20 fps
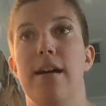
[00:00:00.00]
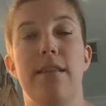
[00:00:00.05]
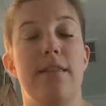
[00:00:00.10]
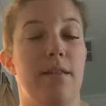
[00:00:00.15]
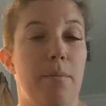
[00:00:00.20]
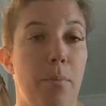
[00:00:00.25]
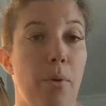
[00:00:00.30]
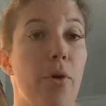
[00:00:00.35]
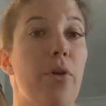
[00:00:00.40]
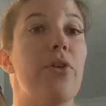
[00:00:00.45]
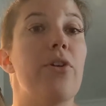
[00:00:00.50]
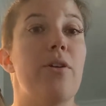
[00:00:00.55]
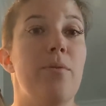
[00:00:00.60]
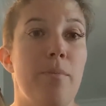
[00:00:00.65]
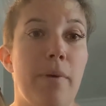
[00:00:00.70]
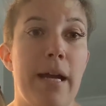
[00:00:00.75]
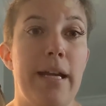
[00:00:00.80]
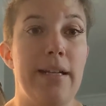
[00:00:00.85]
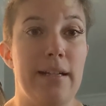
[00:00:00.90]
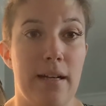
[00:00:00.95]
The border
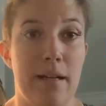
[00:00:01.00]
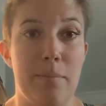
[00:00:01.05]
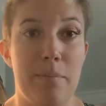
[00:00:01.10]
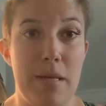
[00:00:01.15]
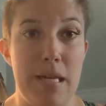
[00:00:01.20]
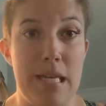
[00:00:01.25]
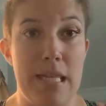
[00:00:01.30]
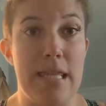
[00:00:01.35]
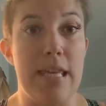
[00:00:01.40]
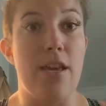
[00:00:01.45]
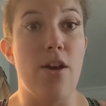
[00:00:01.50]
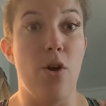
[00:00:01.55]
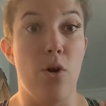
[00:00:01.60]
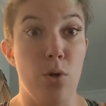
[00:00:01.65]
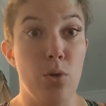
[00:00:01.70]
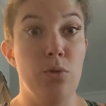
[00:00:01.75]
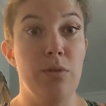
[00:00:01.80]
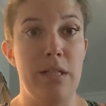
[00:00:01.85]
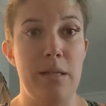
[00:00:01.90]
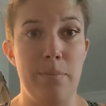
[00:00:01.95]
might not be the
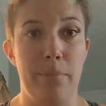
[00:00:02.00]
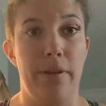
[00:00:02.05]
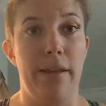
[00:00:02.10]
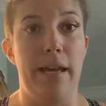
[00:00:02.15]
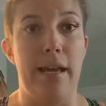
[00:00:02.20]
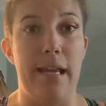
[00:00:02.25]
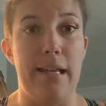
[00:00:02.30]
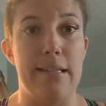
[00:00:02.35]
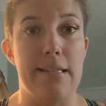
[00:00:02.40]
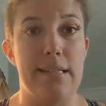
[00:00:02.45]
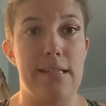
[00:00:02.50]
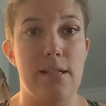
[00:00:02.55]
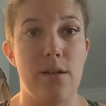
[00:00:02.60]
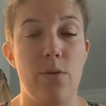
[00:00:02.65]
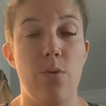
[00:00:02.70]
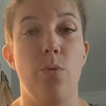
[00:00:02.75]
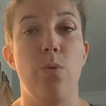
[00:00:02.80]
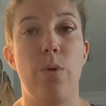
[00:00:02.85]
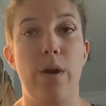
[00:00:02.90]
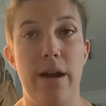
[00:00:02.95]
only place
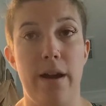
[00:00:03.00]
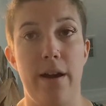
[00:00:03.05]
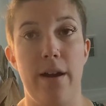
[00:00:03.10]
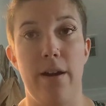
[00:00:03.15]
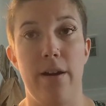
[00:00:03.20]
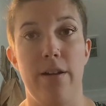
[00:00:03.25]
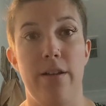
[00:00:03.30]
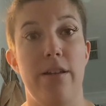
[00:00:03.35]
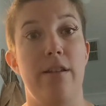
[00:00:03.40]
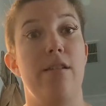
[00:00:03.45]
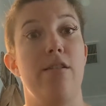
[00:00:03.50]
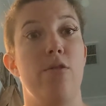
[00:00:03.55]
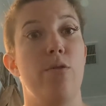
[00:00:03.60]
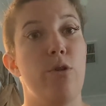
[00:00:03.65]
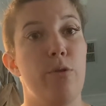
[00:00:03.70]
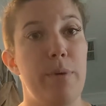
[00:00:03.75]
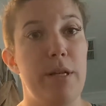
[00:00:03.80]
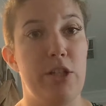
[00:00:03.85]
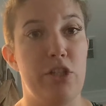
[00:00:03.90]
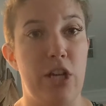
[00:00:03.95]
where you
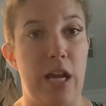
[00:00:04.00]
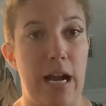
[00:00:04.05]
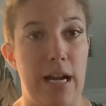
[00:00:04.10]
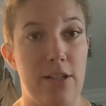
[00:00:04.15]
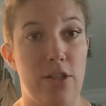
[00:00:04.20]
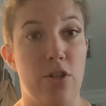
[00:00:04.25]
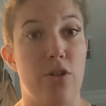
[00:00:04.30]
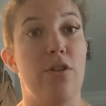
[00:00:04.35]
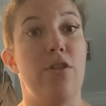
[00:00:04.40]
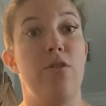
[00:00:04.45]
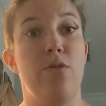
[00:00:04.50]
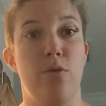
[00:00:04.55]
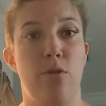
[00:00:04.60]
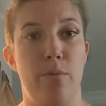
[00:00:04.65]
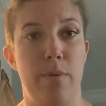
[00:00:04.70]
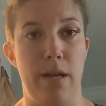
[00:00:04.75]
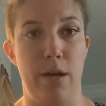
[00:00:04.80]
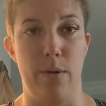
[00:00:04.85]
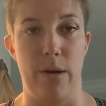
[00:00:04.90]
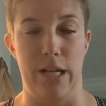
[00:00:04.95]
will be checked or you
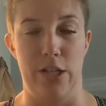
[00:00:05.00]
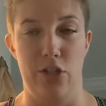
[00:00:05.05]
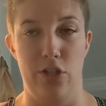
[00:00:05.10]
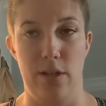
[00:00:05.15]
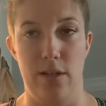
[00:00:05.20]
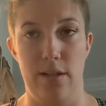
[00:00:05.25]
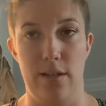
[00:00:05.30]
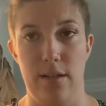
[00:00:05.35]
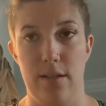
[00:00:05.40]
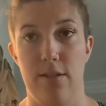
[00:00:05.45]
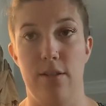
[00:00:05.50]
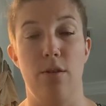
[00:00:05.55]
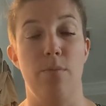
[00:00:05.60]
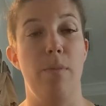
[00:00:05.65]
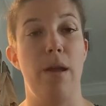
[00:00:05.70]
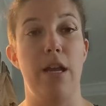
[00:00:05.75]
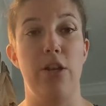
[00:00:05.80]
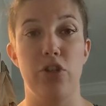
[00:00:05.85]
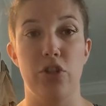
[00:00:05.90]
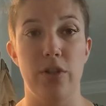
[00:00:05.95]
will be questioned. So
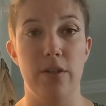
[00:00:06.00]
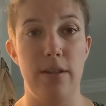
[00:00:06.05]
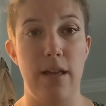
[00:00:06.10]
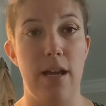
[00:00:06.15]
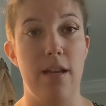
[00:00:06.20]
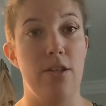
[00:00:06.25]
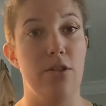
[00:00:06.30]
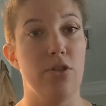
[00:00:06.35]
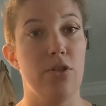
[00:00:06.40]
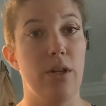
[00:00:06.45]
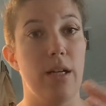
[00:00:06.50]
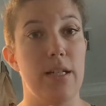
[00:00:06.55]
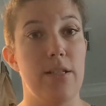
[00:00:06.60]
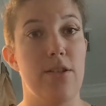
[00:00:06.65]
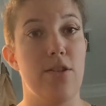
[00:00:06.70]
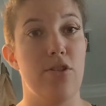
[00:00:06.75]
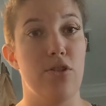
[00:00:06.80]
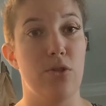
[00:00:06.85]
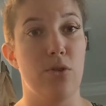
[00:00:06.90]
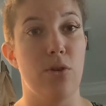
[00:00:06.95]
make sure that your
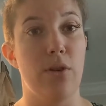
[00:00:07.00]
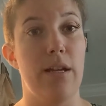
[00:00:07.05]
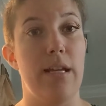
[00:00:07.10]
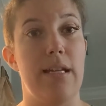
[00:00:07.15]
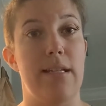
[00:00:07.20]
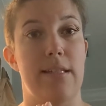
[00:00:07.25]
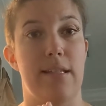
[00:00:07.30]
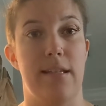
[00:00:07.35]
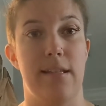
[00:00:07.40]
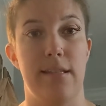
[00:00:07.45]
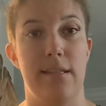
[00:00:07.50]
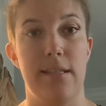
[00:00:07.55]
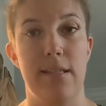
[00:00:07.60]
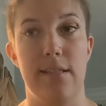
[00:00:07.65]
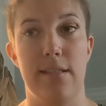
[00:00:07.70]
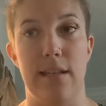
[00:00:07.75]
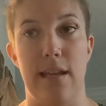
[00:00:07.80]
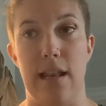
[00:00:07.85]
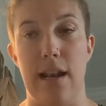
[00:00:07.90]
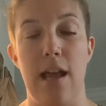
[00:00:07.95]
guys' story is
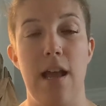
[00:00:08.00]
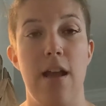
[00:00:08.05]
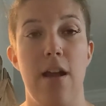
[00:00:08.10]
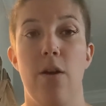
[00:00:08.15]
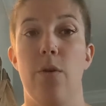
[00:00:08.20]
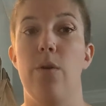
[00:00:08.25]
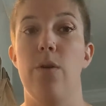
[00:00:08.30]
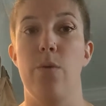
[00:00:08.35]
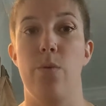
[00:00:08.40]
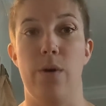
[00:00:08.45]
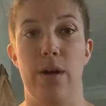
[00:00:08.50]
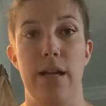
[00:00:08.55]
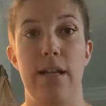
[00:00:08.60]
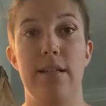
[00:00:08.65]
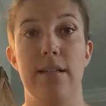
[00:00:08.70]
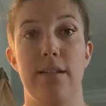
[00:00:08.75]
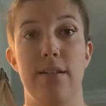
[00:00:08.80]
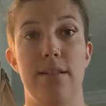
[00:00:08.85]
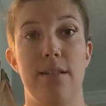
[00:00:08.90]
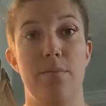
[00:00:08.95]
consistent. We want
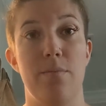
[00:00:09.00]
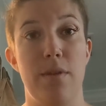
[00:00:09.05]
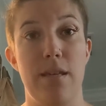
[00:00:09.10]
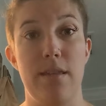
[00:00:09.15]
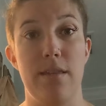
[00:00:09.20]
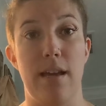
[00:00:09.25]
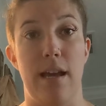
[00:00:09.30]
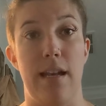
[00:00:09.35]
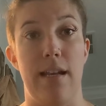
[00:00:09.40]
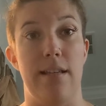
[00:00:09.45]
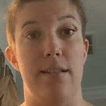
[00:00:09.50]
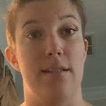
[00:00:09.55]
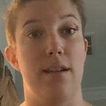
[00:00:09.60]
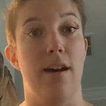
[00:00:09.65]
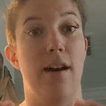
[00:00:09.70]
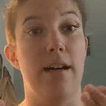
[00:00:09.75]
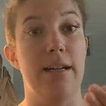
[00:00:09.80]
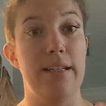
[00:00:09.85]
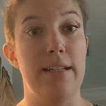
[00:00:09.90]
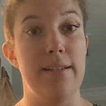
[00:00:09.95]
to tell something that is
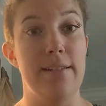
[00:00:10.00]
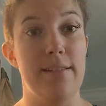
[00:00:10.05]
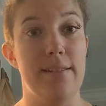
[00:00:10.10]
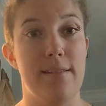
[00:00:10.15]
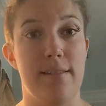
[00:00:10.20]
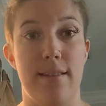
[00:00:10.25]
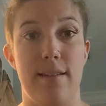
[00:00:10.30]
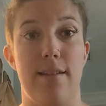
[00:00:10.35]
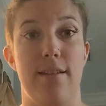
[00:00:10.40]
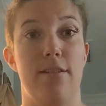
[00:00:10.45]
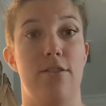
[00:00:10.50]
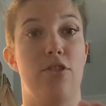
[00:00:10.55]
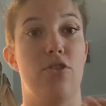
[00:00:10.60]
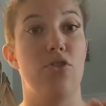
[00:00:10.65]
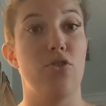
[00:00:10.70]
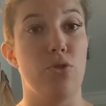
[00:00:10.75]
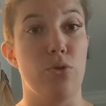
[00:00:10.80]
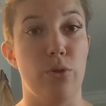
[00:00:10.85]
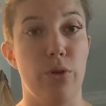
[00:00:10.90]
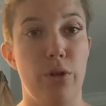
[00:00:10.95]
honest, that
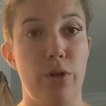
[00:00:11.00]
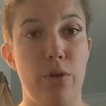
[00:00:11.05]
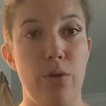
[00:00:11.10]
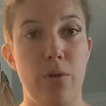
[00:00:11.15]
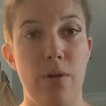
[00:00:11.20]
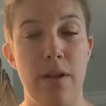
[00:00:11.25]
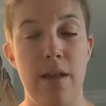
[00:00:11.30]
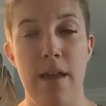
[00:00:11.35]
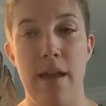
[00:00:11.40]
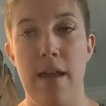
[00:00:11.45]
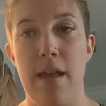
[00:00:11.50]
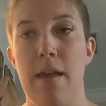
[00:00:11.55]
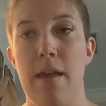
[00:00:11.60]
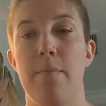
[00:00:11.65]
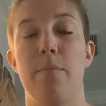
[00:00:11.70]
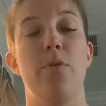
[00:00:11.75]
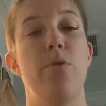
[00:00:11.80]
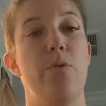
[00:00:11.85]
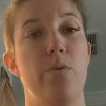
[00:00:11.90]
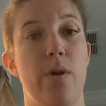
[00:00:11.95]
is true,
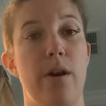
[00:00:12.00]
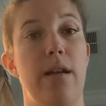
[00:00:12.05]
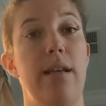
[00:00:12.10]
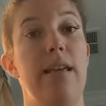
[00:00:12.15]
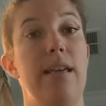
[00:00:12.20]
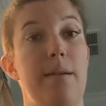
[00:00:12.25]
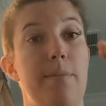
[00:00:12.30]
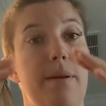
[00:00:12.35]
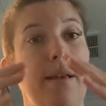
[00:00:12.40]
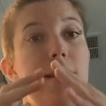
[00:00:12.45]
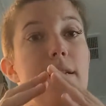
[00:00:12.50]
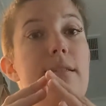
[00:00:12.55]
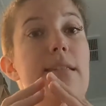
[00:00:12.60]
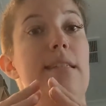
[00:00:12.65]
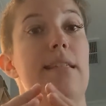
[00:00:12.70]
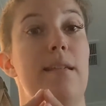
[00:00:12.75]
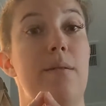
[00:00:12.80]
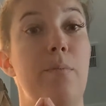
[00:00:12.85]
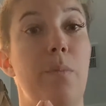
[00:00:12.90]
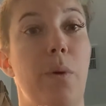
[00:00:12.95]
but we want to keep it as
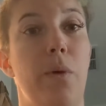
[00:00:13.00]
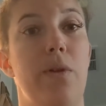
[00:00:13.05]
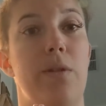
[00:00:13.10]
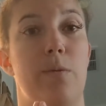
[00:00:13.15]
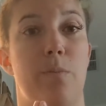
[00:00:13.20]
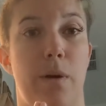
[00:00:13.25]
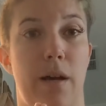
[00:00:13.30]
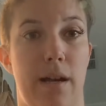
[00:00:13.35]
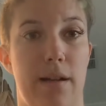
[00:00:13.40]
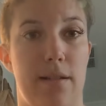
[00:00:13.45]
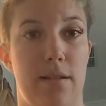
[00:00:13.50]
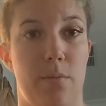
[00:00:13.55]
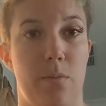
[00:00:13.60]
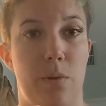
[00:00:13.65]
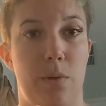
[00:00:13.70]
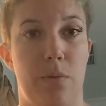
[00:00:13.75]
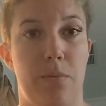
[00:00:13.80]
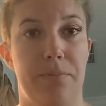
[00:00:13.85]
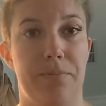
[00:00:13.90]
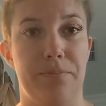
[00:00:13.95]
simple as
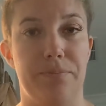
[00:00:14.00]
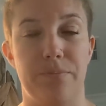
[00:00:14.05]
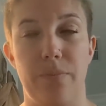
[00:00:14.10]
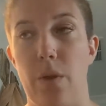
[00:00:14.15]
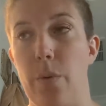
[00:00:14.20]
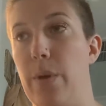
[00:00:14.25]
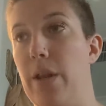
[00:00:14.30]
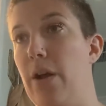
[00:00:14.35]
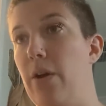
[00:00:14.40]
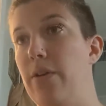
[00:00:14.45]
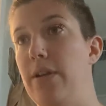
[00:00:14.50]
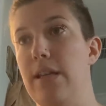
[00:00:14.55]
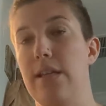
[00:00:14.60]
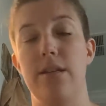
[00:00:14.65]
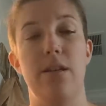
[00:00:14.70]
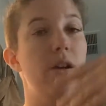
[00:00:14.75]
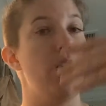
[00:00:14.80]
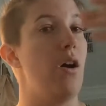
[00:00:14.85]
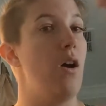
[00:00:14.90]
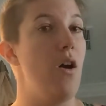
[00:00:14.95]
possible. We don't need
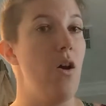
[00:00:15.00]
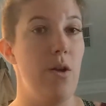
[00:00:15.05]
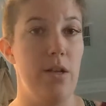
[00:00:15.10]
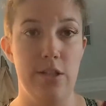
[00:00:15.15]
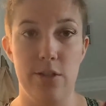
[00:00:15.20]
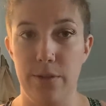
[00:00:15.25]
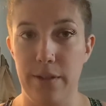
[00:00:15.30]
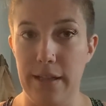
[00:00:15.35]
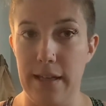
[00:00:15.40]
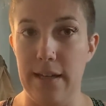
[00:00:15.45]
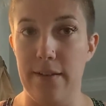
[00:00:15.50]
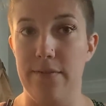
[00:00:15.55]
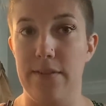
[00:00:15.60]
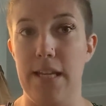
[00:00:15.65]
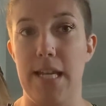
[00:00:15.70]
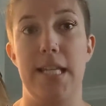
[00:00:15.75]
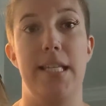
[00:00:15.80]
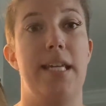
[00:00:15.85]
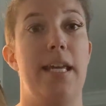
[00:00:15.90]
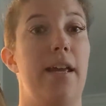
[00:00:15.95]
to go into a lot of
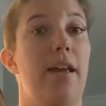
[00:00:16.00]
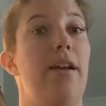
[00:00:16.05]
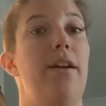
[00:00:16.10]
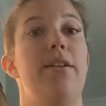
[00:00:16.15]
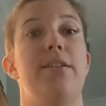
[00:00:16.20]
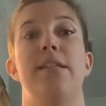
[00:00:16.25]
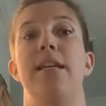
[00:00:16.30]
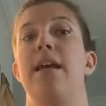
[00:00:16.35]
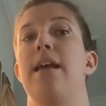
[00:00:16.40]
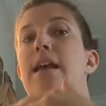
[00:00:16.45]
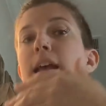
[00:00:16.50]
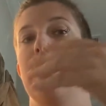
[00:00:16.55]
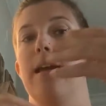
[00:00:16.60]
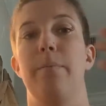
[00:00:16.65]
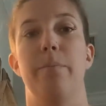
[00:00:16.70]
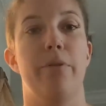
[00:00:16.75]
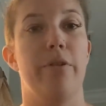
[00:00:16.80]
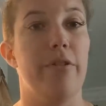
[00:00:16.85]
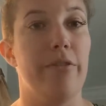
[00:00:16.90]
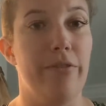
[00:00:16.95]
details
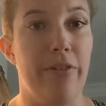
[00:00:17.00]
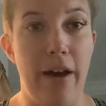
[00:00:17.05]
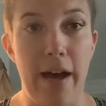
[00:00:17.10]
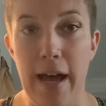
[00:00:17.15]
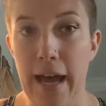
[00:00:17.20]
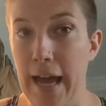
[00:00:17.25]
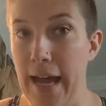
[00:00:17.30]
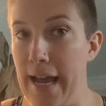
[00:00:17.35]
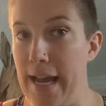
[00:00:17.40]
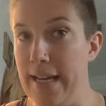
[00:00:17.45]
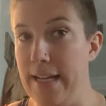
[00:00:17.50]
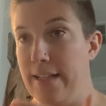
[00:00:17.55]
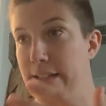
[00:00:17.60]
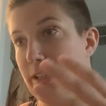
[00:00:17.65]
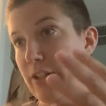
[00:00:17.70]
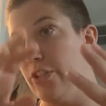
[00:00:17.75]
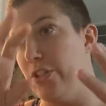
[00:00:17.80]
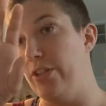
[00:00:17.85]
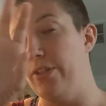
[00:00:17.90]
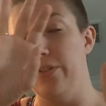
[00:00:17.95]
and provide
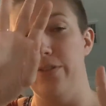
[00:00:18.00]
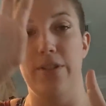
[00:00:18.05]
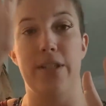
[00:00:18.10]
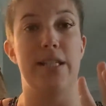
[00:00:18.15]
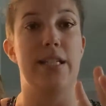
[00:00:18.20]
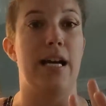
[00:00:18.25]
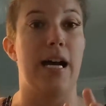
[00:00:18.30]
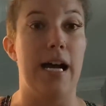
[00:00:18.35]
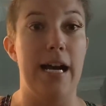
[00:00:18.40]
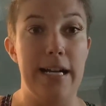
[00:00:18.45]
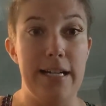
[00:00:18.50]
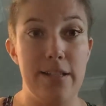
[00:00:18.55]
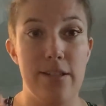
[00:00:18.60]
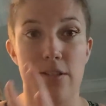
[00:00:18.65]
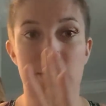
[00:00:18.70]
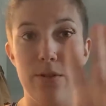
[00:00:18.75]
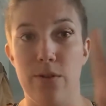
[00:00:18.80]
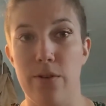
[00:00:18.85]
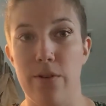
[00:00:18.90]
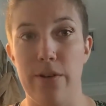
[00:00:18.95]
additional side
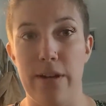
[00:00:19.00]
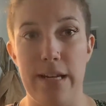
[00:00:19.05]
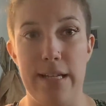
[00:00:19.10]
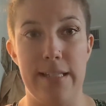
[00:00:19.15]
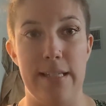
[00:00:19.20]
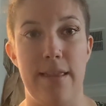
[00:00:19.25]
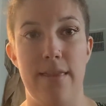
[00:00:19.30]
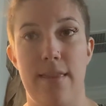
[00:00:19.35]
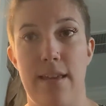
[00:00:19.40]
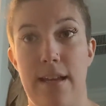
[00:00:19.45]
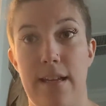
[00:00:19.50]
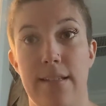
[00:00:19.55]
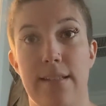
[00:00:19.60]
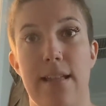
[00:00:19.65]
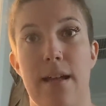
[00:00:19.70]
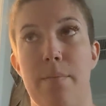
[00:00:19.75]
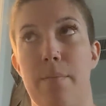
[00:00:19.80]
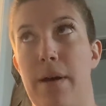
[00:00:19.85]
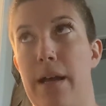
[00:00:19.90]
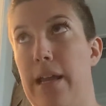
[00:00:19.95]
stories and things
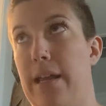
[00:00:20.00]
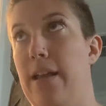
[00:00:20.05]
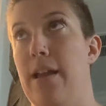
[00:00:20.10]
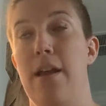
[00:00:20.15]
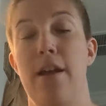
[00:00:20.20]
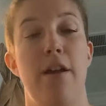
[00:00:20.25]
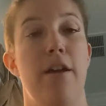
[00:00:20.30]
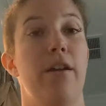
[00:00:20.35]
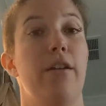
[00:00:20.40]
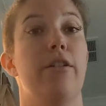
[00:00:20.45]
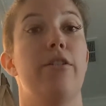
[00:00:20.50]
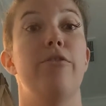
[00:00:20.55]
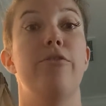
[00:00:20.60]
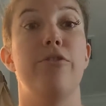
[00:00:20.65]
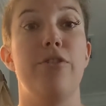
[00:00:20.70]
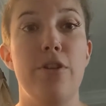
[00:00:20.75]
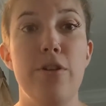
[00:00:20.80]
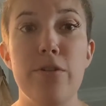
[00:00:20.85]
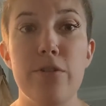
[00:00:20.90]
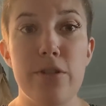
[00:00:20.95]
that might
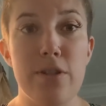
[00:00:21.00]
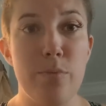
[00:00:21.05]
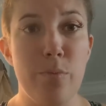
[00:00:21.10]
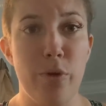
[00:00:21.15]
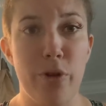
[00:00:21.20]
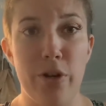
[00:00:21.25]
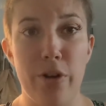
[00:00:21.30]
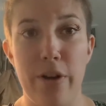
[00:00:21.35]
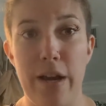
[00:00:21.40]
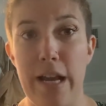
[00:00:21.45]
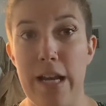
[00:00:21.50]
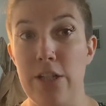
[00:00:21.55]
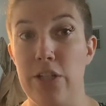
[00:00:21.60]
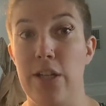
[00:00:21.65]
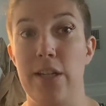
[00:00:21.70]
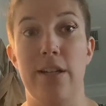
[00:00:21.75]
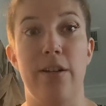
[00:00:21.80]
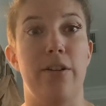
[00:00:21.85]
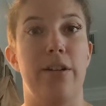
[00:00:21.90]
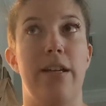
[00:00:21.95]
confuse the border
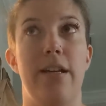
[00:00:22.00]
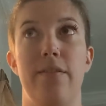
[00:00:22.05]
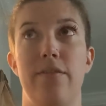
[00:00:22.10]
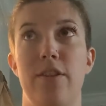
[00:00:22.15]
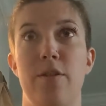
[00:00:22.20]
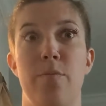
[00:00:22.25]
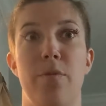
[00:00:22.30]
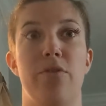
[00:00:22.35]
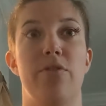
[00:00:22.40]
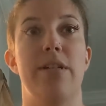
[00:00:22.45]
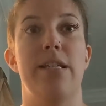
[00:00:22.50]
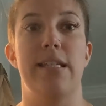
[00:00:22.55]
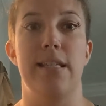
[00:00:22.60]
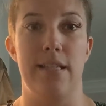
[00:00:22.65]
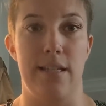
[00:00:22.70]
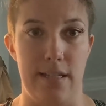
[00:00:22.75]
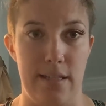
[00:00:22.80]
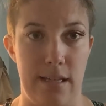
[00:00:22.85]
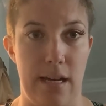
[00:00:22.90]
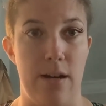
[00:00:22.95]
agent or give them a
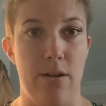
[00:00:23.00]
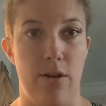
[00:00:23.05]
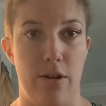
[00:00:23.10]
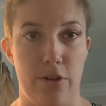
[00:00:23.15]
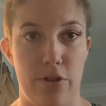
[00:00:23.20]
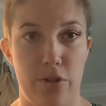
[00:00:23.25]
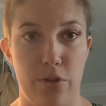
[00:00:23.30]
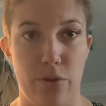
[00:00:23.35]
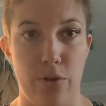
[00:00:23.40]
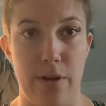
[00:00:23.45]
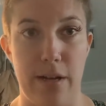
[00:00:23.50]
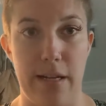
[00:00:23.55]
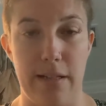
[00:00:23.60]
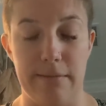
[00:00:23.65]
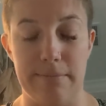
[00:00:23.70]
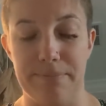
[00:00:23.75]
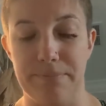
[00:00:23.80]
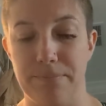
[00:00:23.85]
reason to doubt our story.